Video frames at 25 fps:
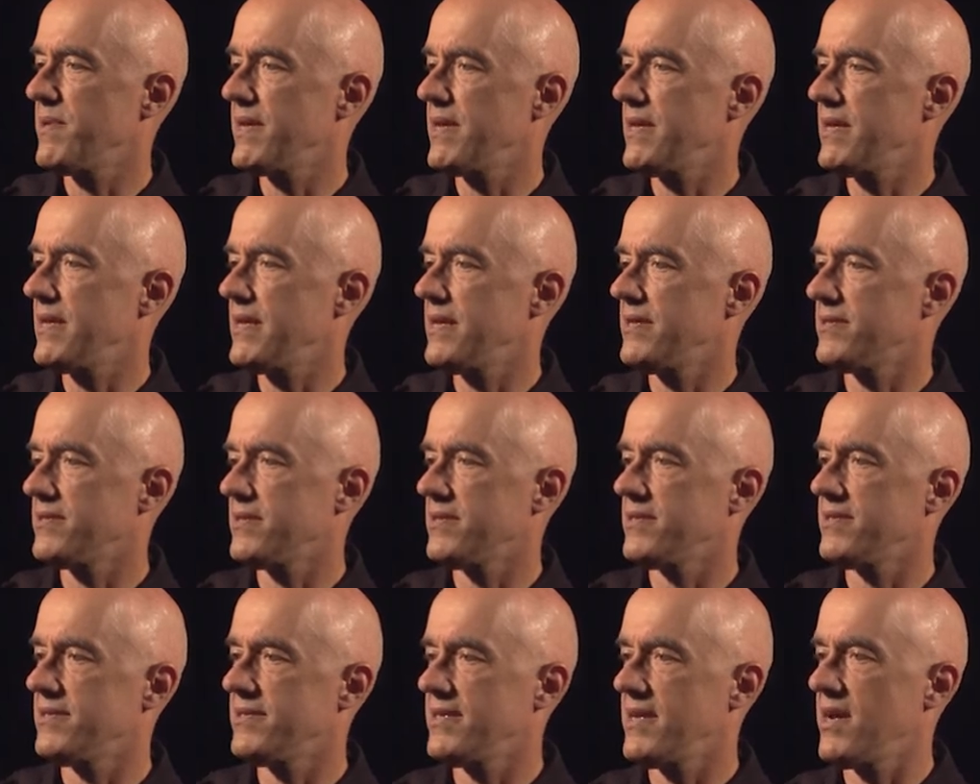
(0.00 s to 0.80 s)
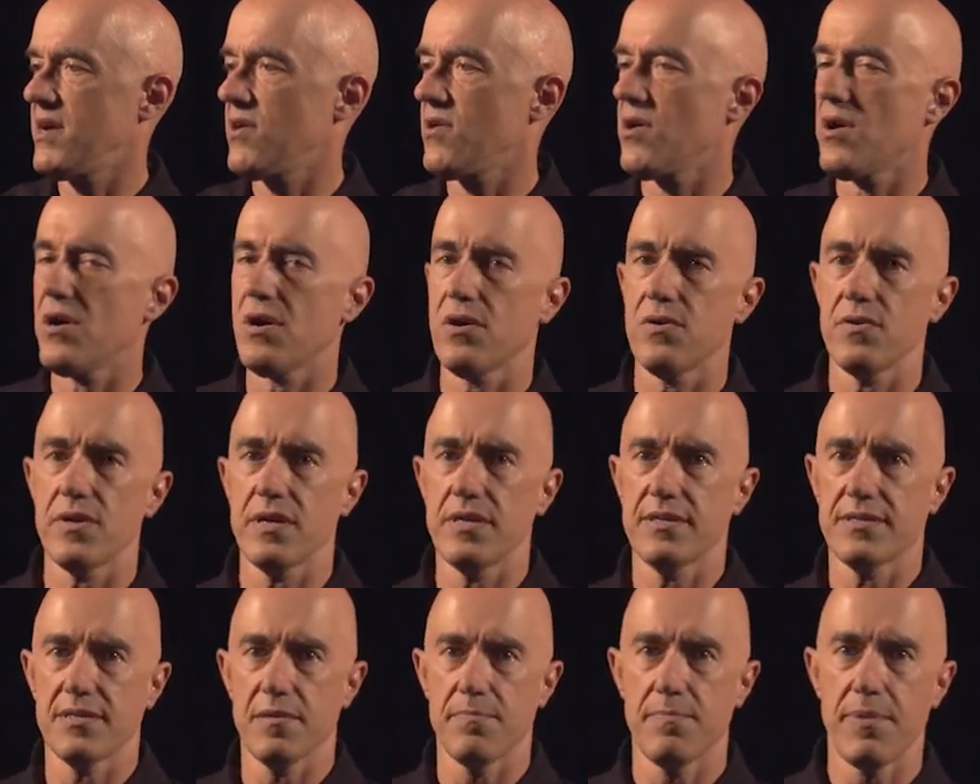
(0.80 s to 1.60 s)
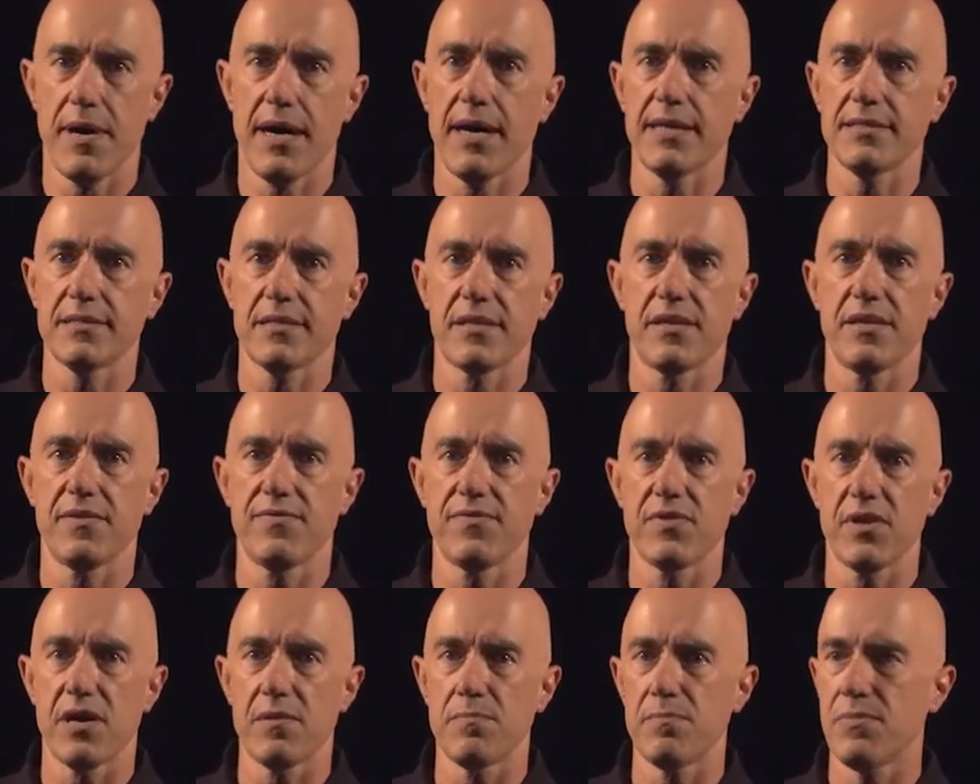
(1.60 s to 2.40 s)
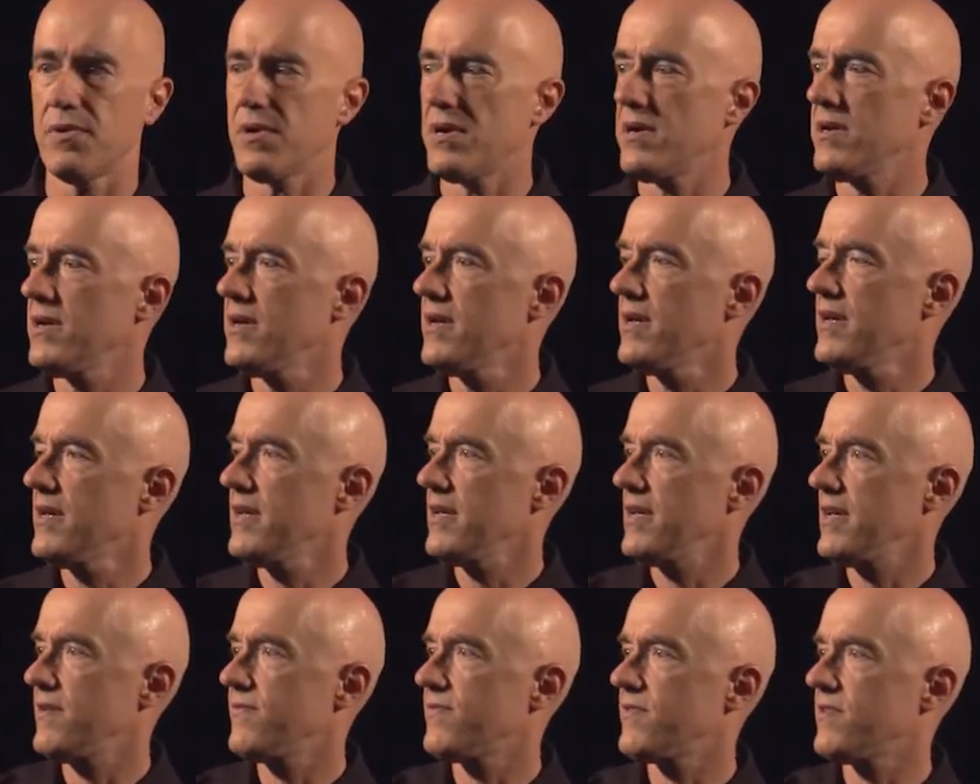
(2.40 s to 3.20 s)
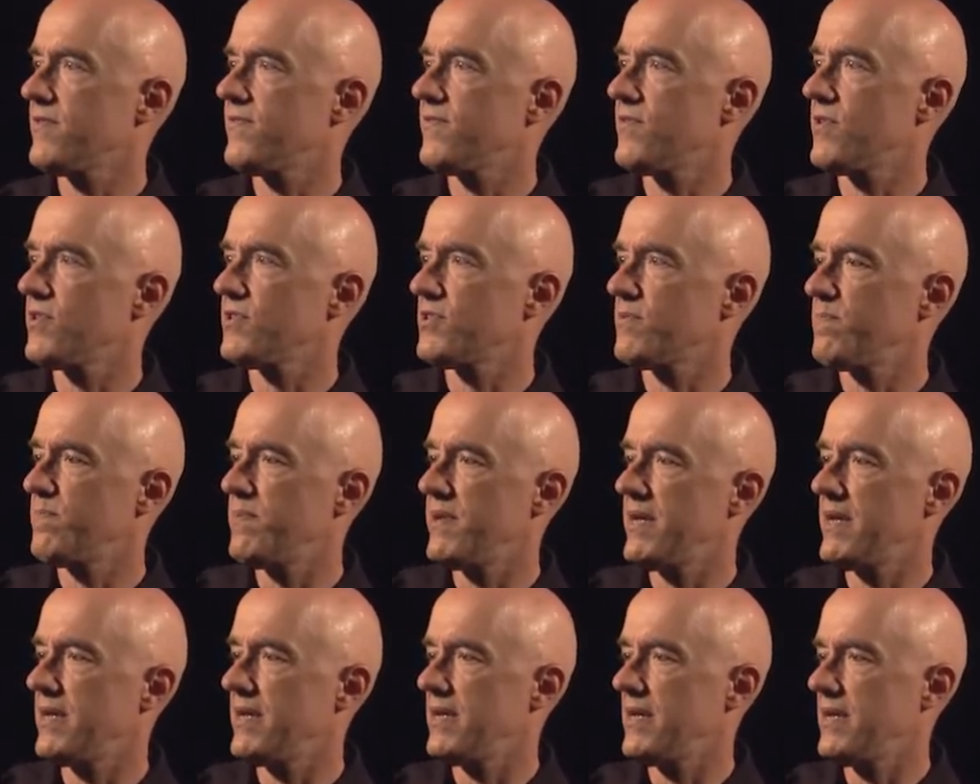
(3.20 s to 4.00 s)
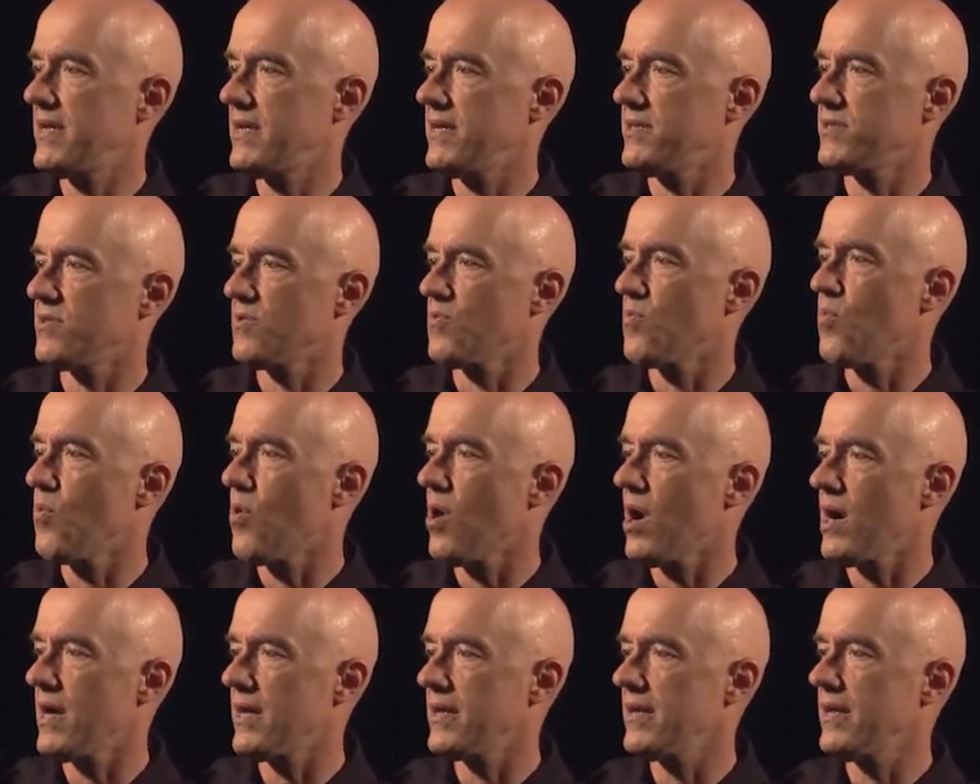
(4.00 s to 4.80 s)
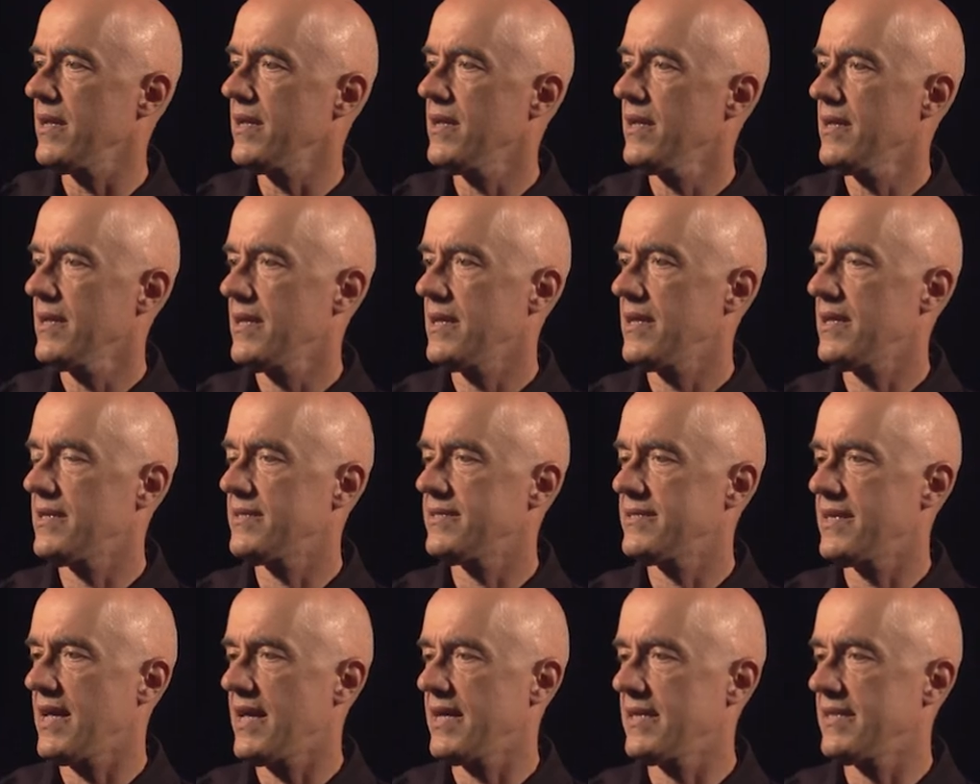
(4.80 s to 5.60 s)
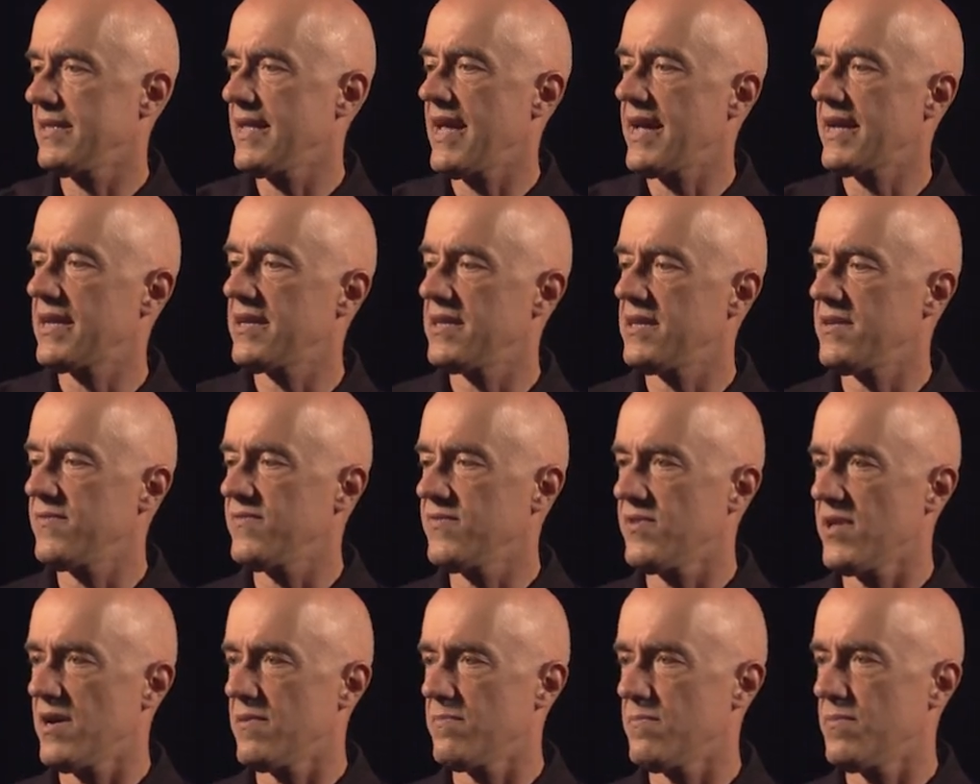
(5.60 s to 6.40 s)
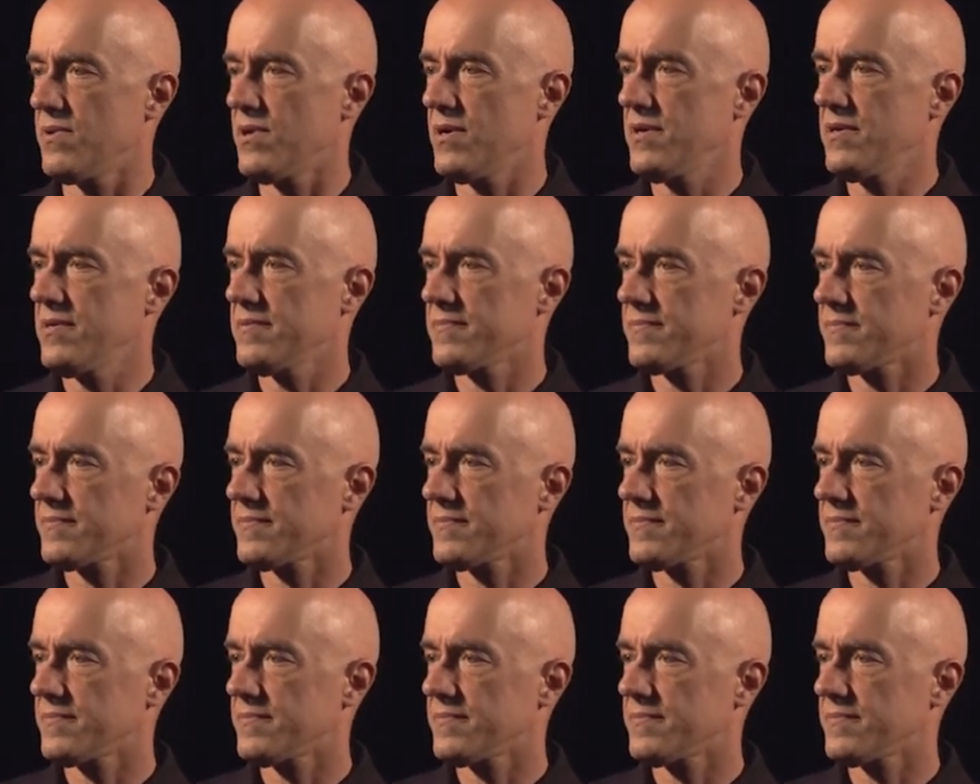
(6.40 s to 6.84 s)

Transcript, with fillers: bit is a 0, it's a positive number. If the first bit is a 1, it's a negative number.